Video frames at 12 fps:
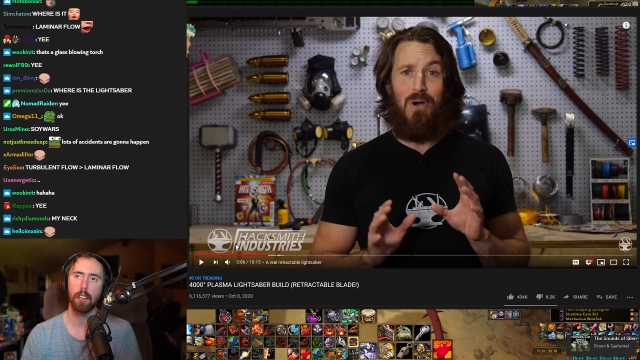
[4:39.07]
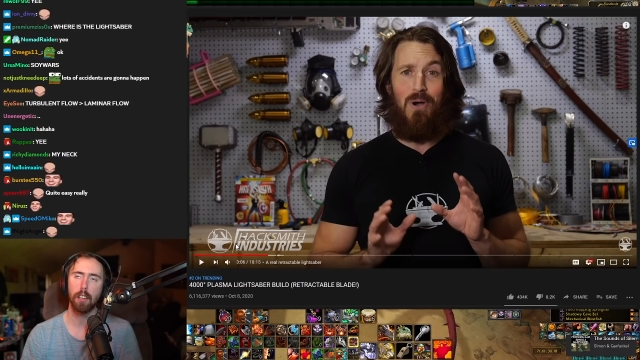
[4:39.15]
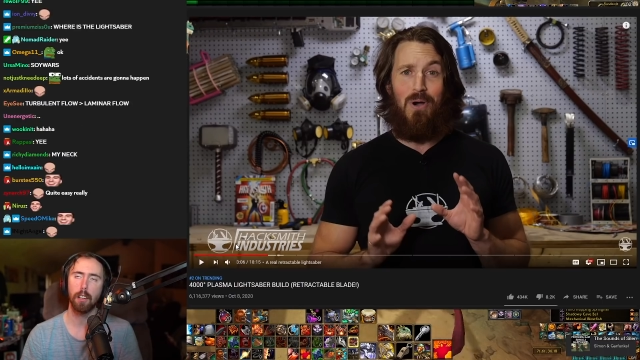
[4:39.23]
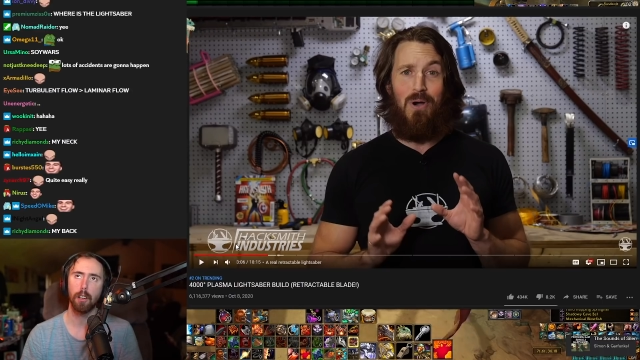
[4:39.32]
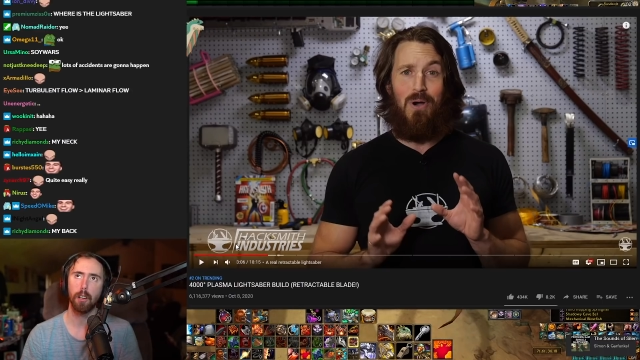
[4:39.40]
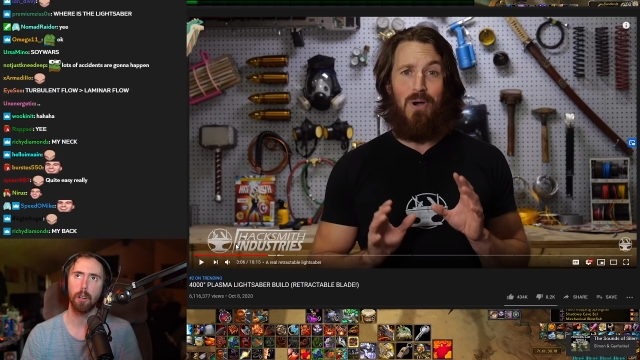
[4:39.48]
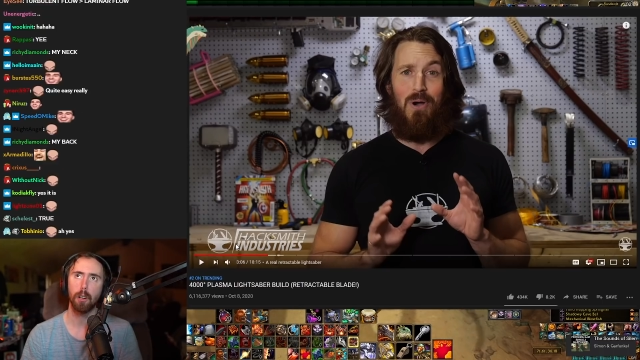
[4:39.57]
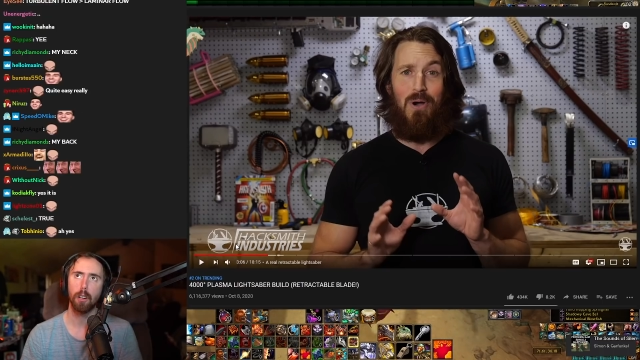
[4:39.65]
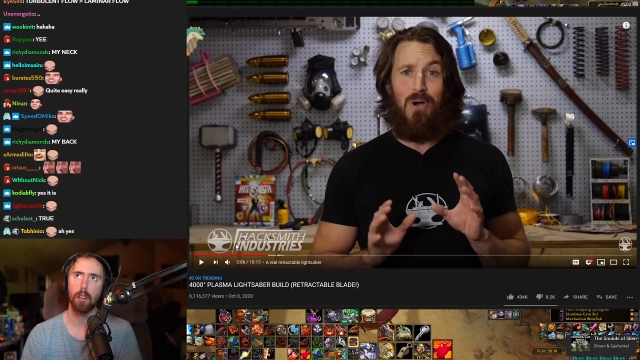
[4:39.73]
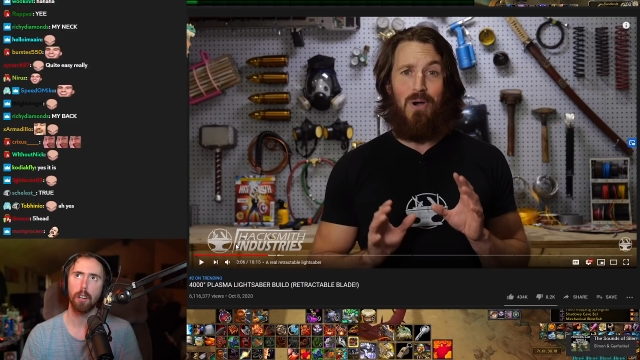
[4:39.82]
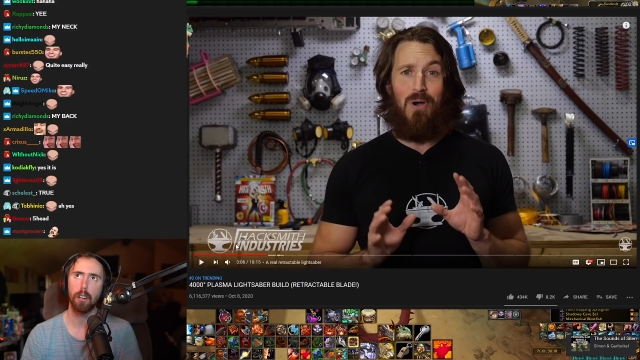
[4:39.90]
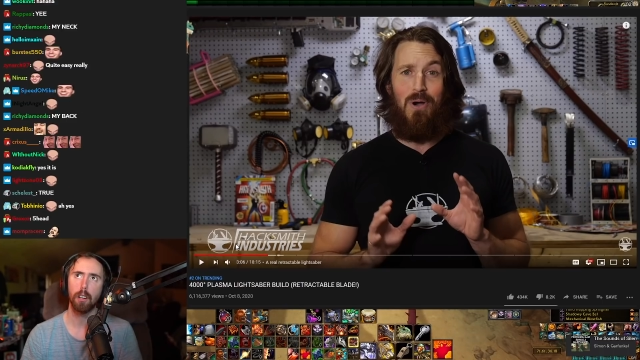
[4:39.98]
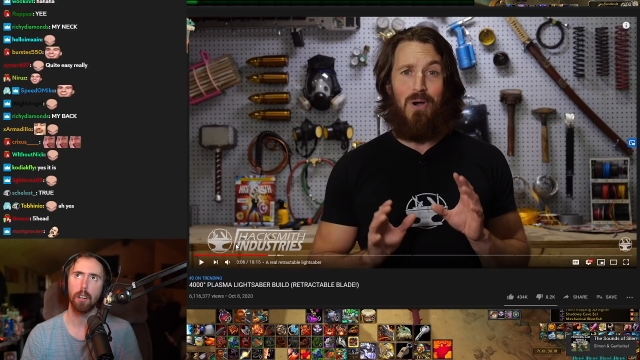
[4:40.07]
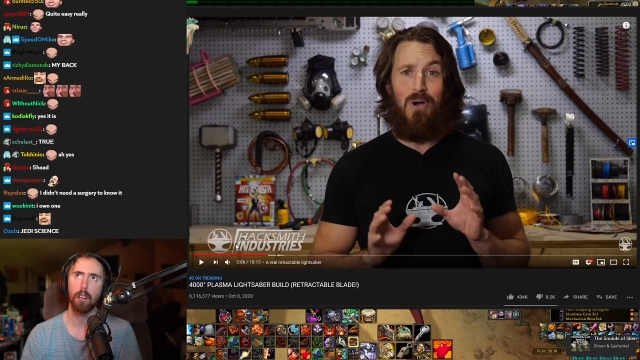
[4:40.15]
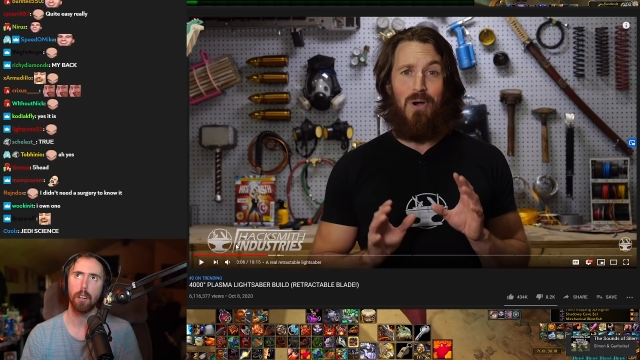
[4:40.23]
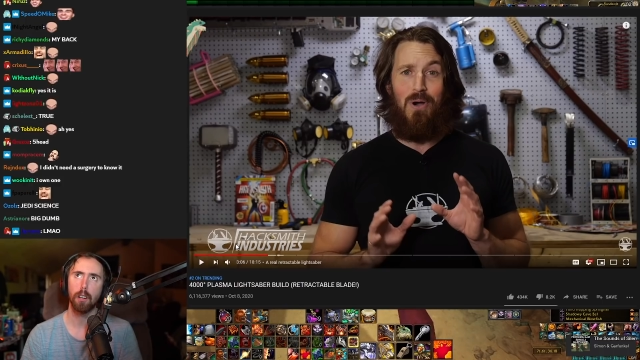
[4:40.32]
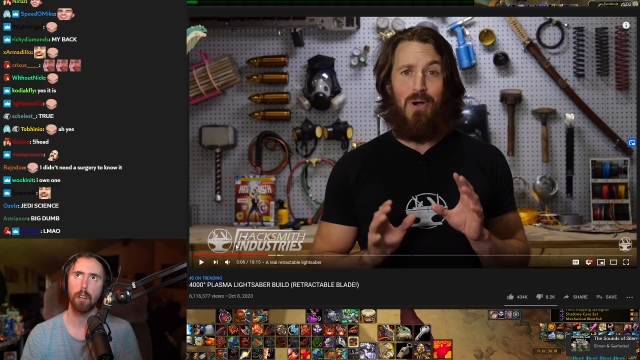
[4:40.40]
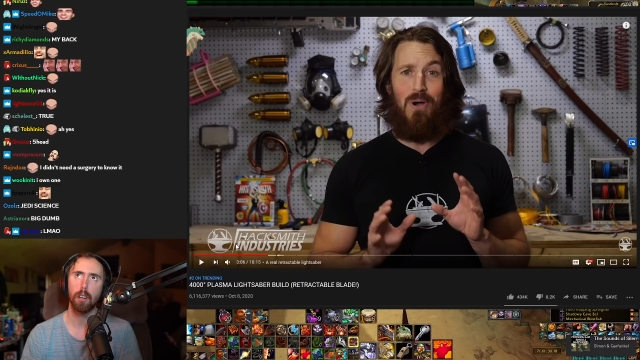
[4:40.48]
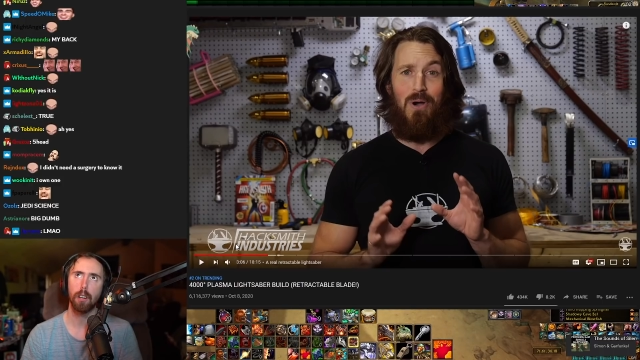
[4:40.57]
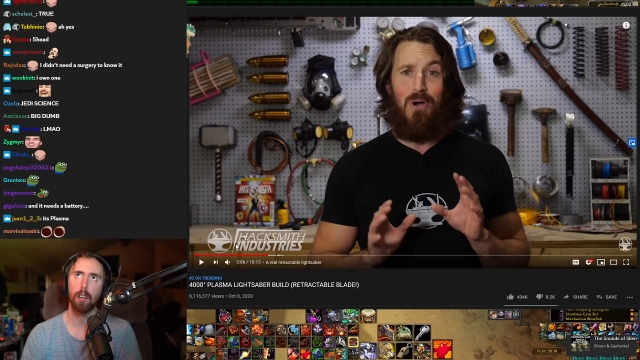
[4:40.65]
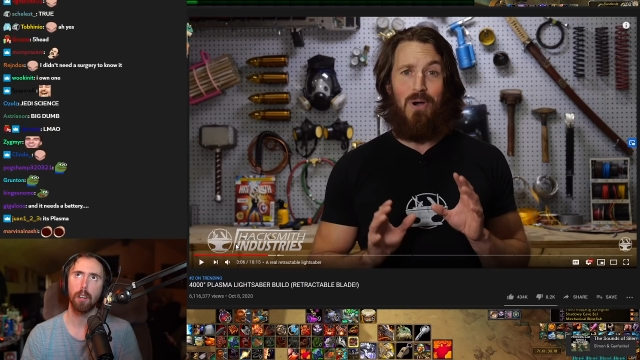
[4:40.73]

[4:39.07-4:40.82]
No one is speaking in this clip.